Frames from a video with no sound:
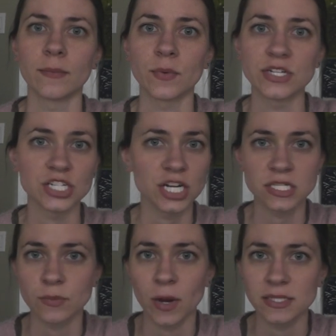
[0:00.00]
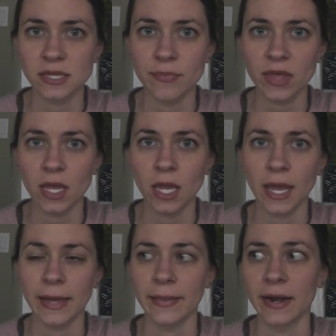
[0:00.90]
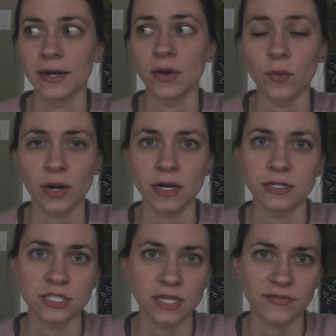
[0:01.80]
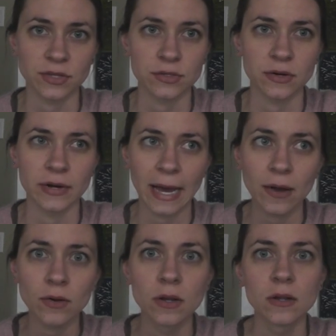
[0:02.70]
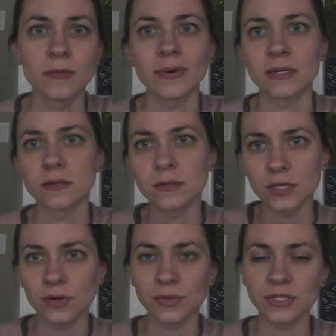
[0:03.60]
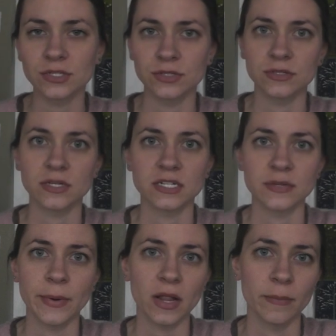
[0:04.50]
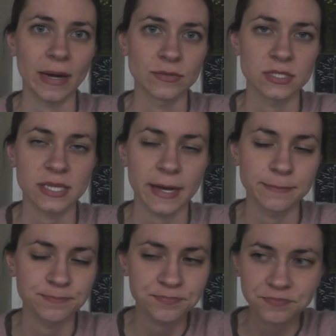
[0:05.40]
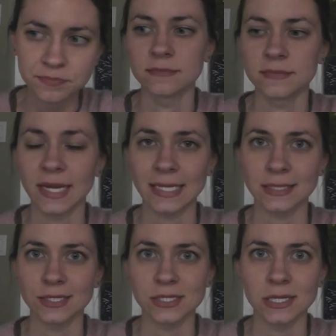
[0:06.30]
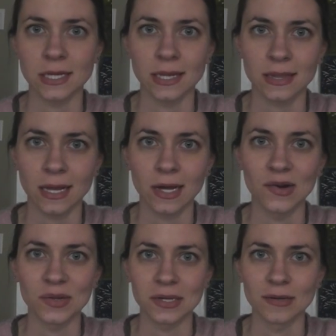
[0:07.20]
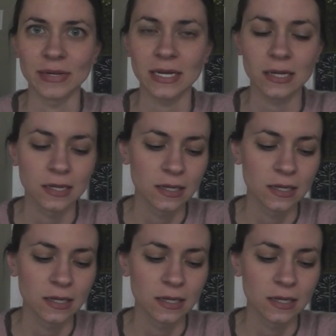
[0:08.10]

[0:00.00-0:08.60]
when she doesn't want something and then I know we're gonna just have to throw it out. But you know, we just use such small amounts that I guess I just need to let that go a little bit.